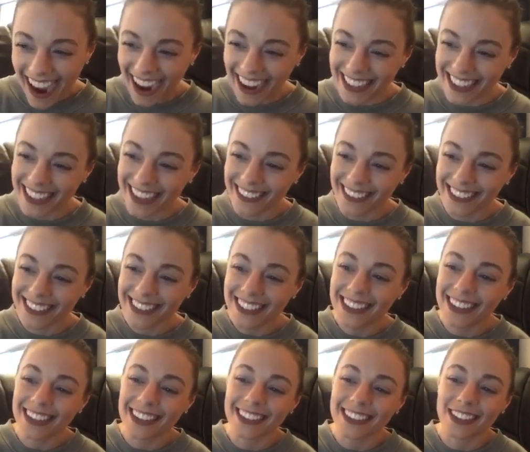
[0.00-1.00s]
I know it's
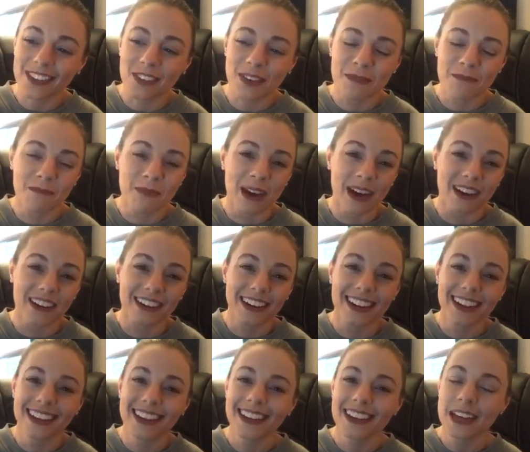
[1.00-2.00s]
called a
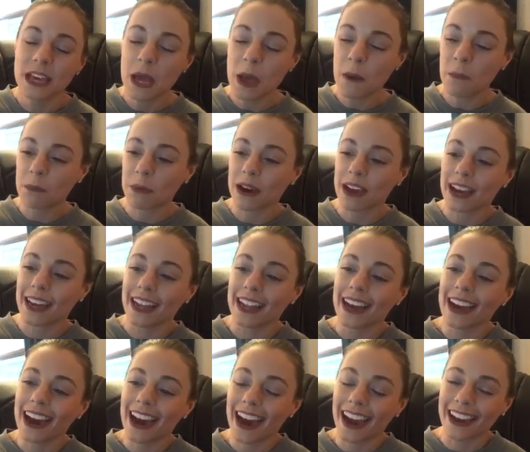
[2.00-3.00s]
remote, but
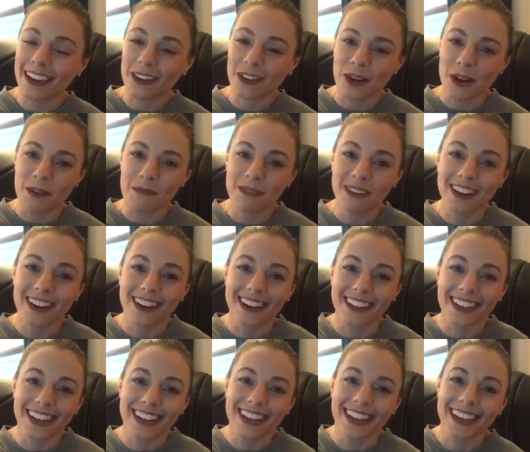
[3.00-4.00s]
I grew up
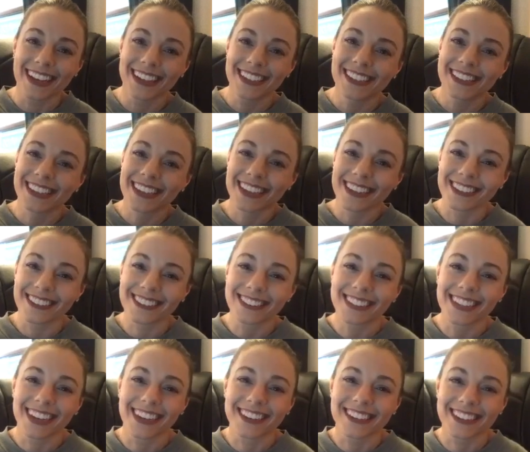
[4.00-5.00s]
calling it a channel
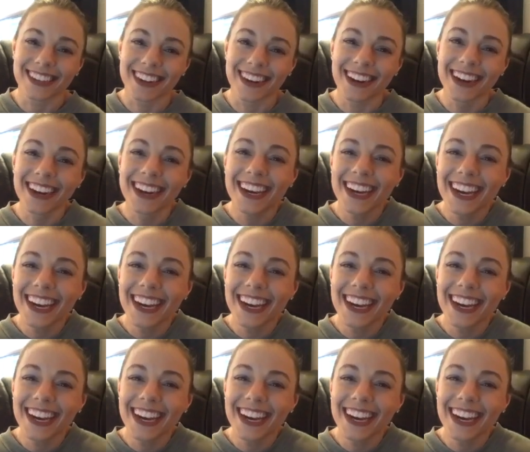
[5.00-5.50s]
changer